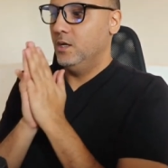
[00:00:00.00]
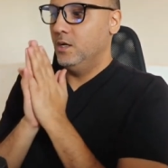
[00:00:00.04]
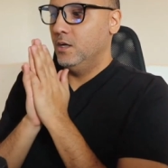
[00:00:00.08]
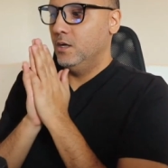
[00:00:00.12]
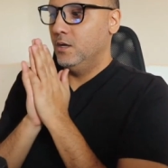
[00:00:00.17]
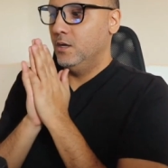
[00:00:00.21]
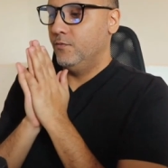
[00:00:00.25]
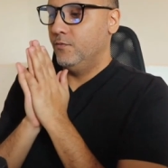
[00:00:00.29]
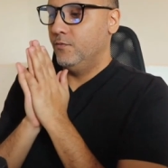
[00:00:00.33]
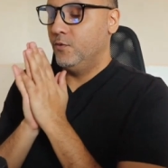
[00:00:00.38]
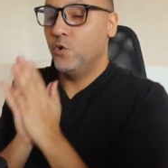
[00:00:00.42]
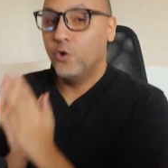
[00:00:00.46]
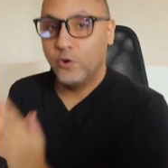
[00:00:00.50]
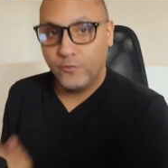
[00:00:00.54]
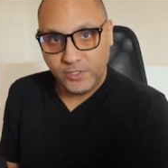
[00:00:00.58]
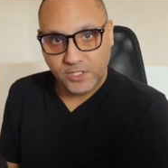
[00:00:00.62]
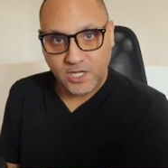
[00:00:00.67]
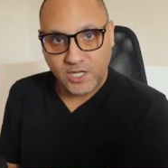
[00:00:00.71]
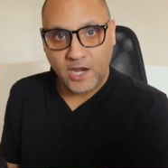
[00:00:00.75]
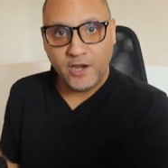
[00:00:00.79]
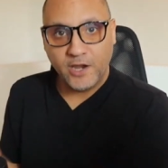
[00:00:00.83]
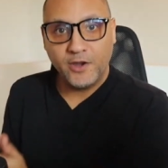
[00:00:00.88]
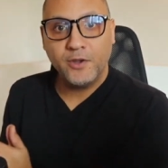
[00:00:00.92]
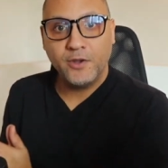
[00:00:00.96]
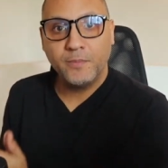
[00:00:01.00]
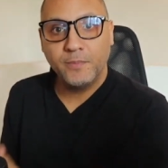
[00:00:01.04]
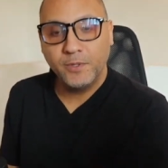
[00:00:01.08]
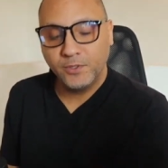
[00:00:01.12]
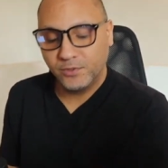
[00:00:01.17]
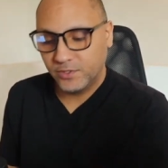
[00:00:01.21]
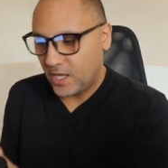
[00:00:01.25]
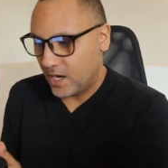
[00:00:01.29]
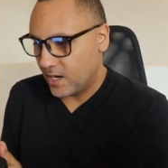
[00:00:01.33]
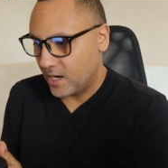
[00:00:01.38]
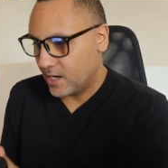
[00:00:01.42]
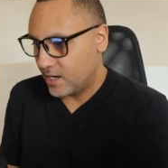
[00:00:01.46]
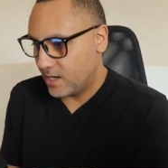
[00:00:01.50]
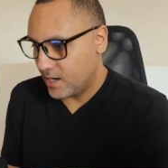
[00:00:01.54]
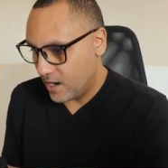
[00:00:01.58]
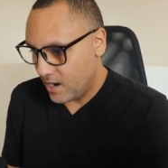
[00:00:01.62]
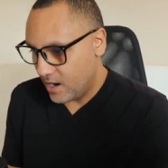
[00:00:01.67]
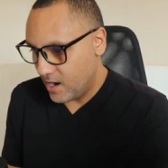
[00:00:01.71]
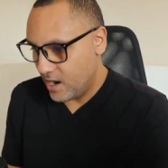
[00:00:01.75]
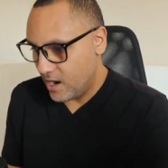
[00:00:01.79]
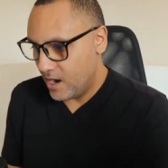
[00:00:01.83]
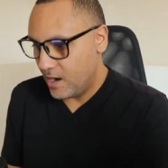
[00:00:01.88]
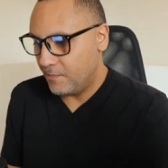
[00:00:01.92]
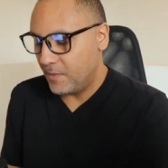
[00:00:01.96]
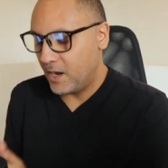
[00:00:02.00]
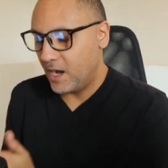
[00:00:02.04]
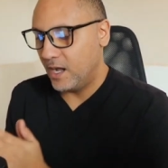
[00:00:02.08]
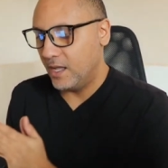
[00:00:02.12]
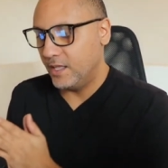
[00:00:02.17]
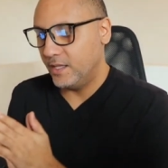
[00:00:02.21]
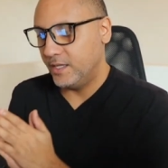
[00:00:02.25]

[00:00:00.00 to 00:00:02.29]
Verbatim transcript: You go to retirebills.com.